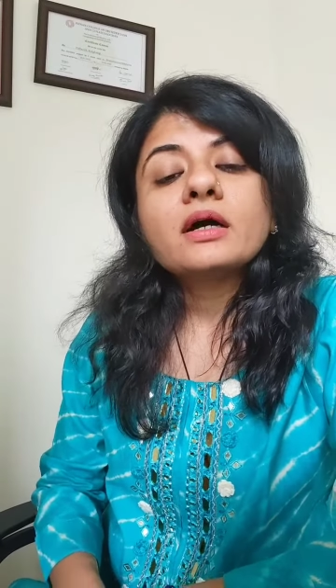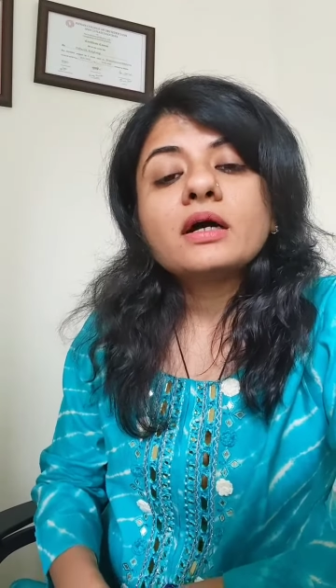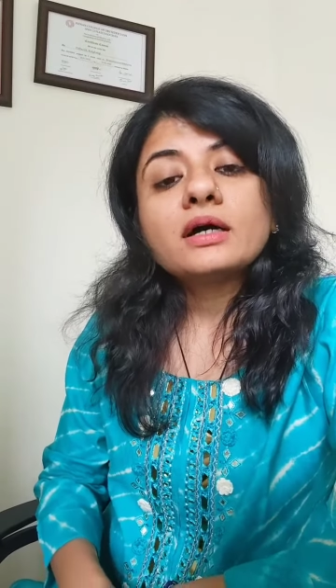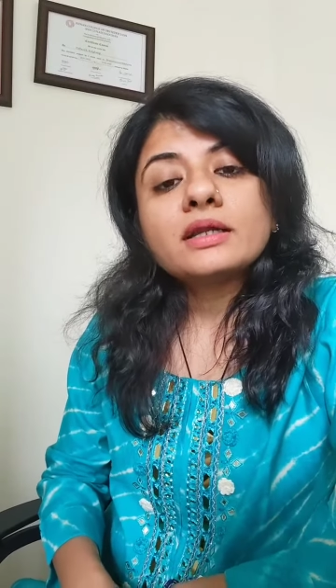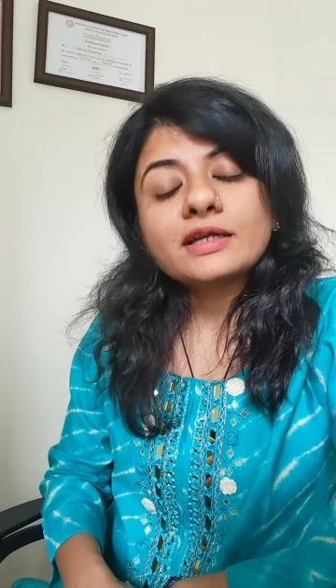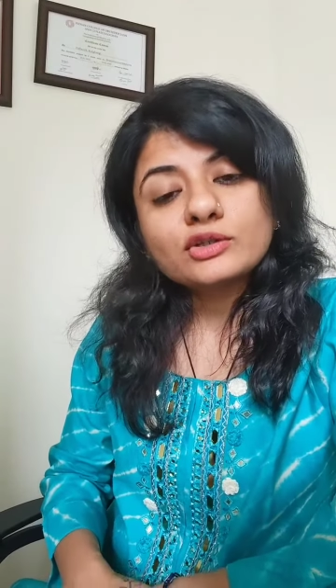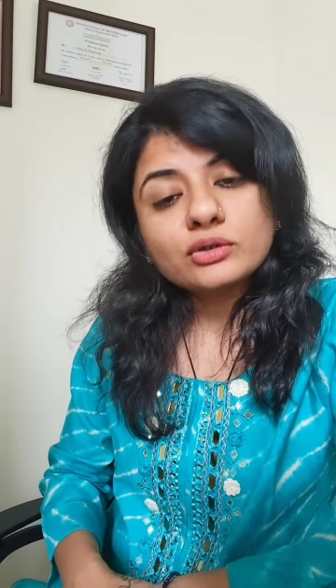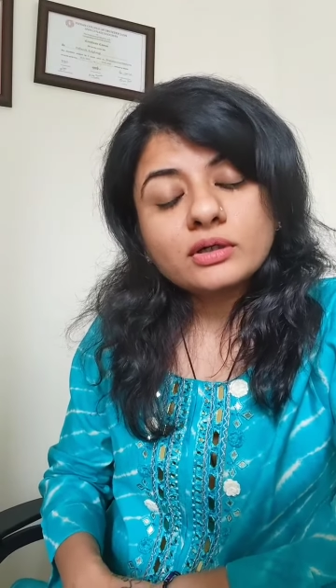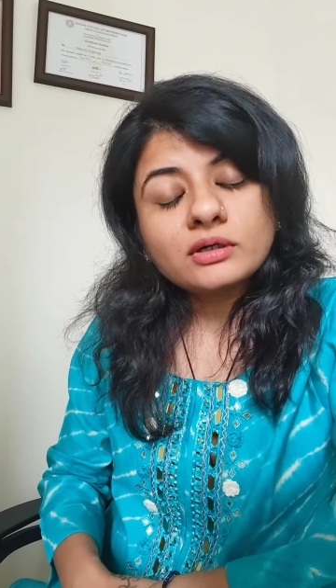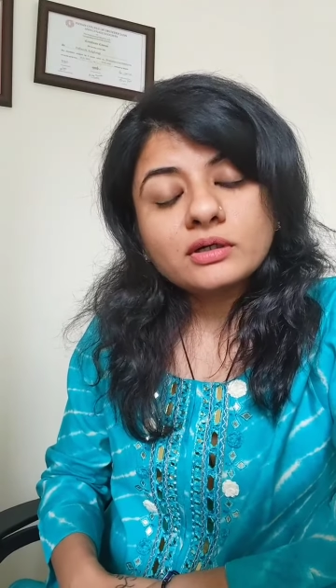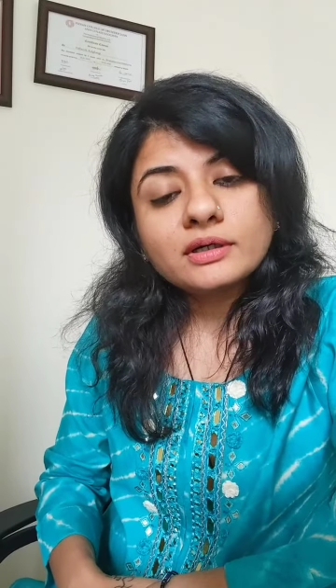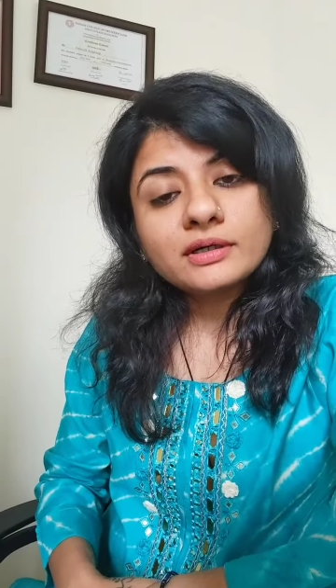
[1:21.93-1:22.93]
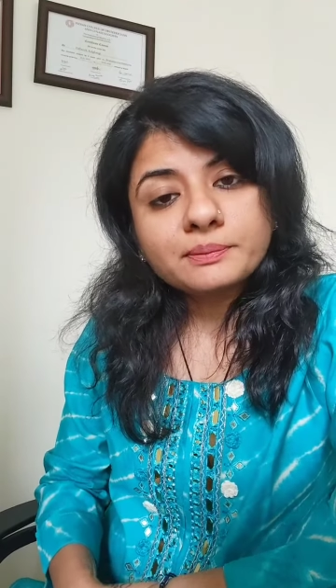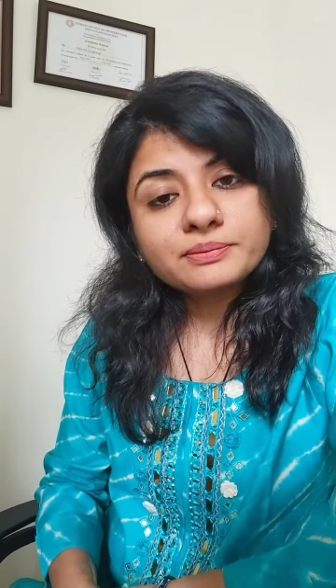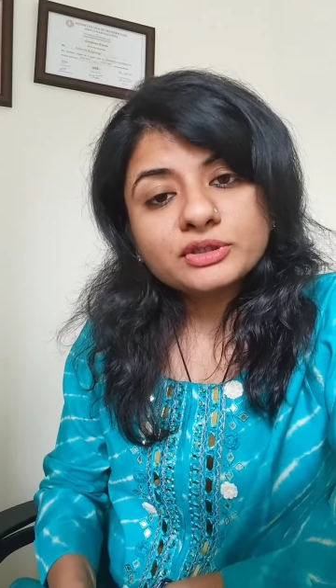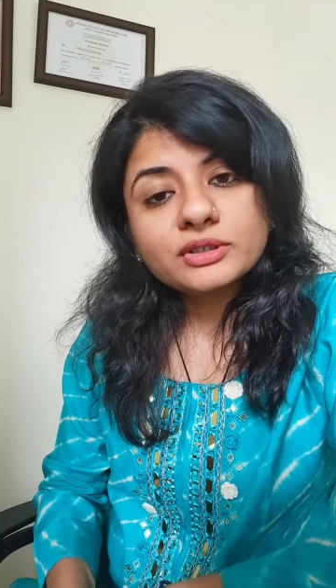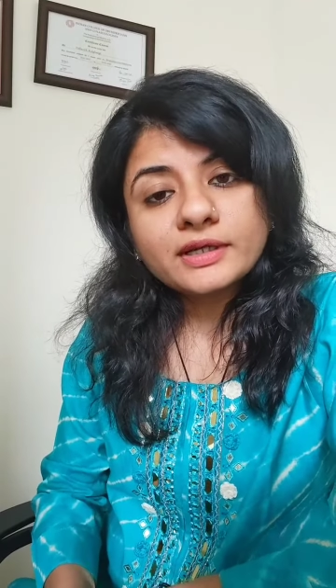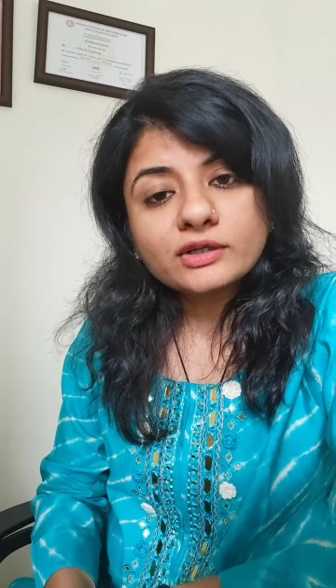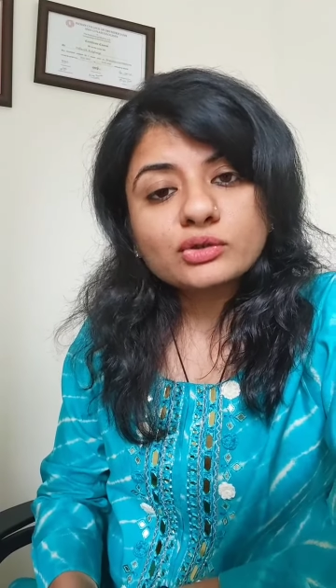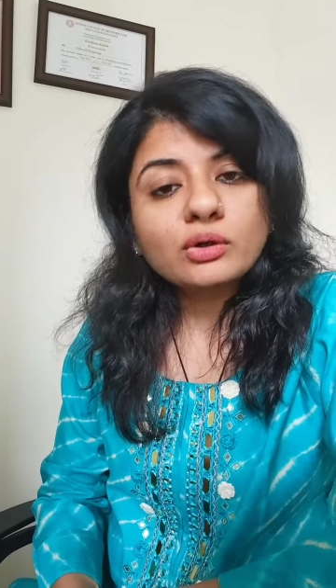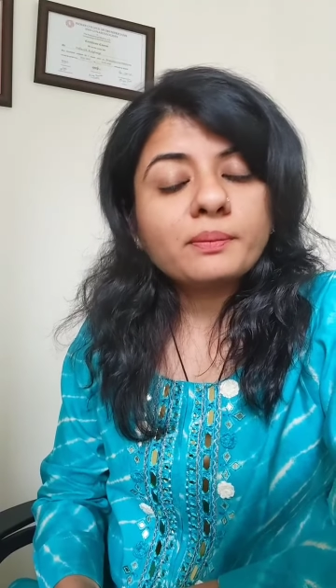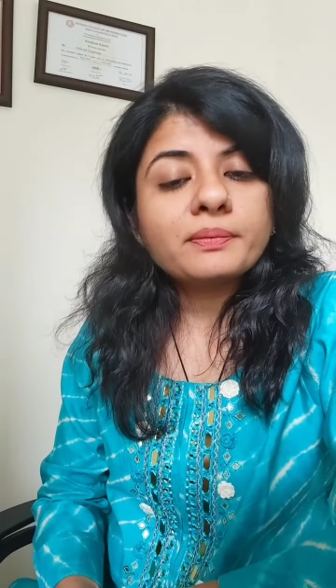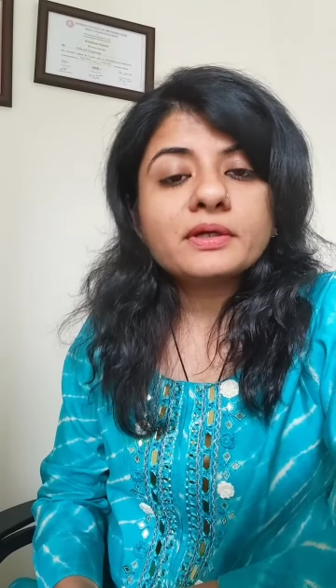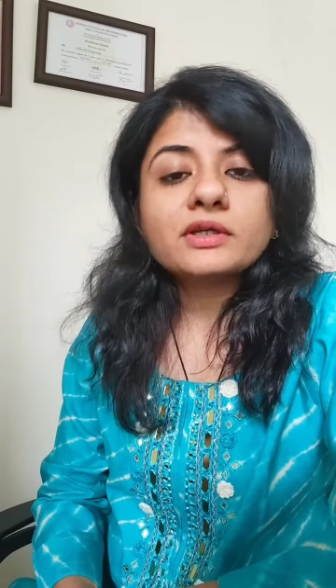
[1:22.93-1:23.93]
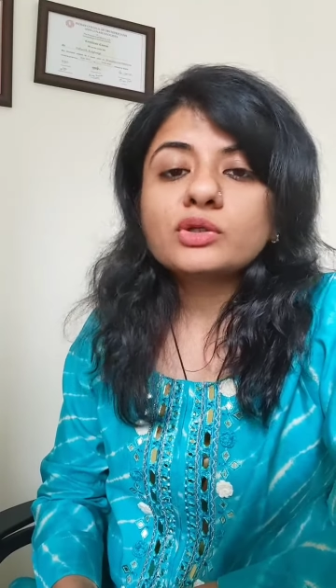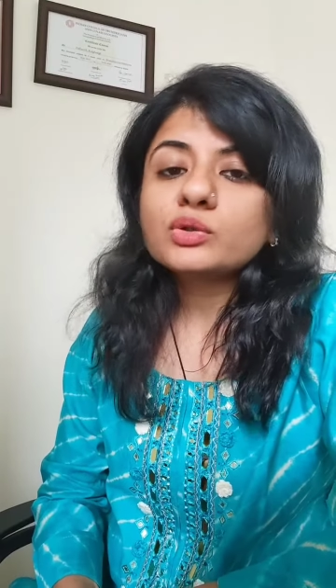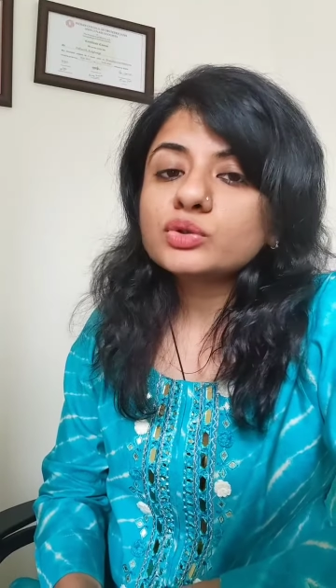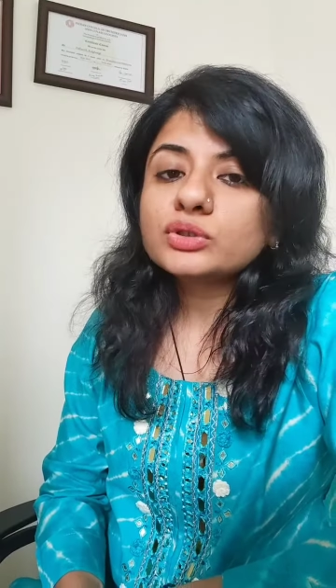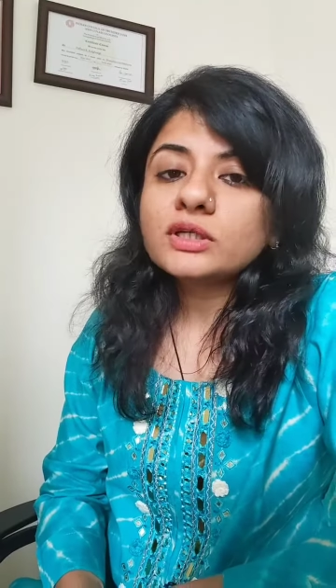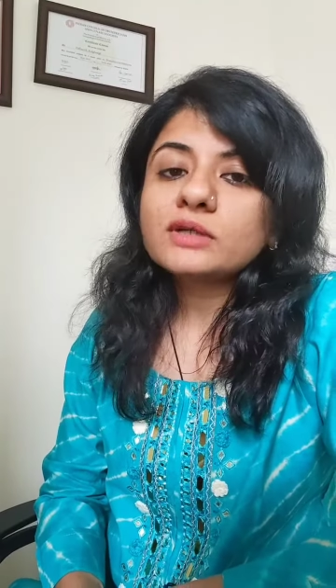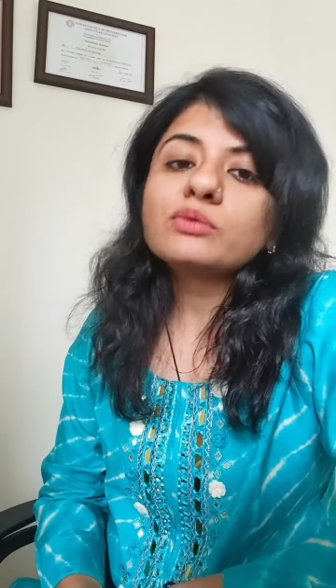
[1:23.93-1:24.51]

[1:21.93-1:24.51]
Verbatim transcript: an, a, a rupture ectopic usually